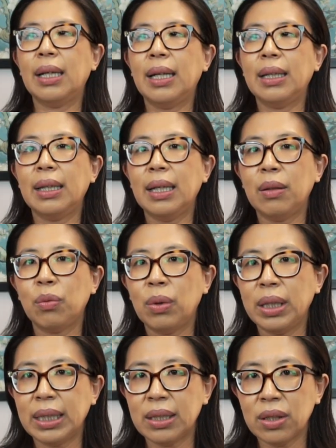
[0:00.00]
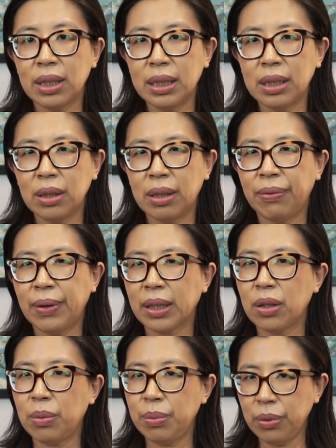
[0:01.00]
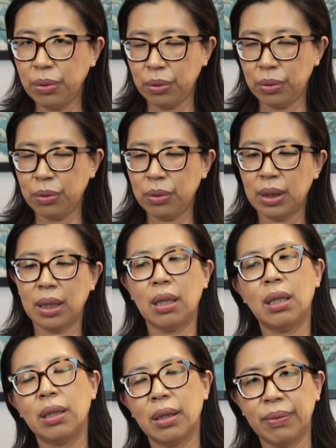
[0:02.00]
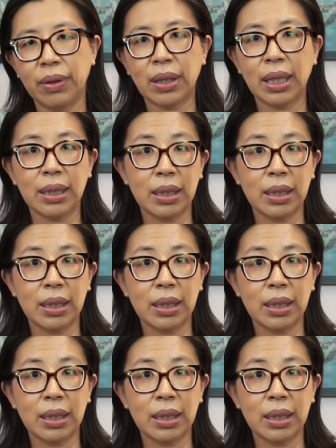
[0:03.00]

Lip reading: And then when it's starting to affect your mood, like, oh, I feel kind of